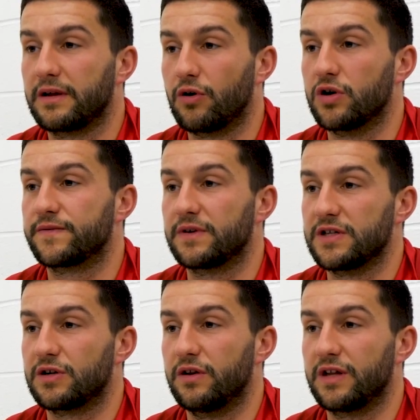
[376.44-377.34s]
cause for
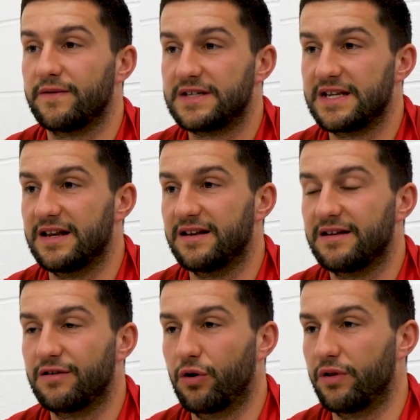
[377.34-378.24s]
concern that you've
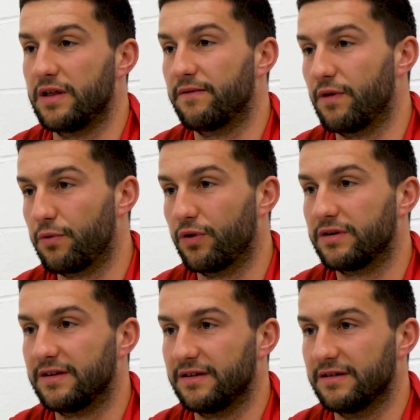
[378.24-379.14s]
seen or that they've
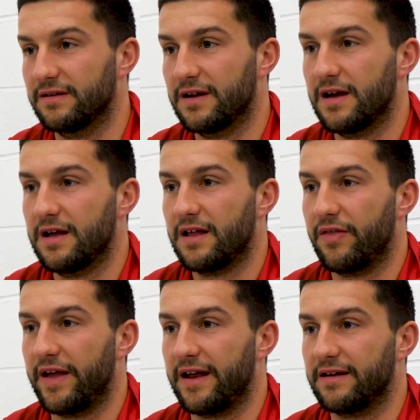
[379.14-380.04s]
reported to you,
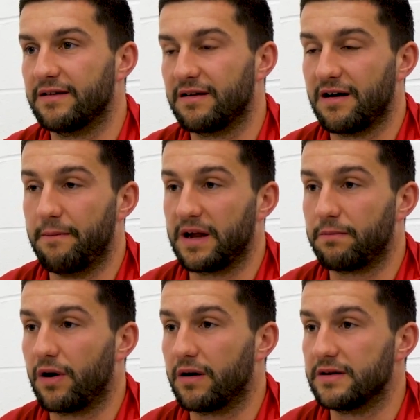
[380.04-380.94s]
then a big
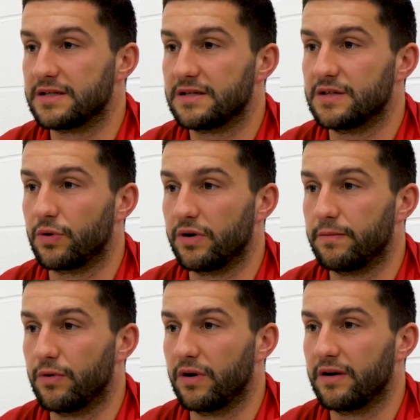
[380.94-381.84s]
part is what they
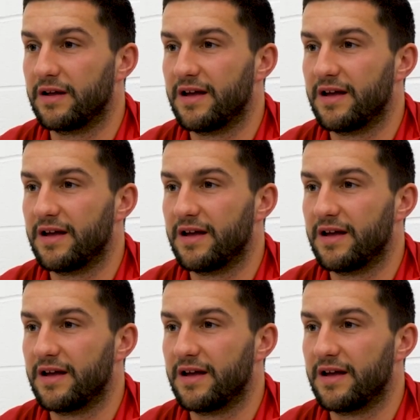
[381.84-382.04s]
report.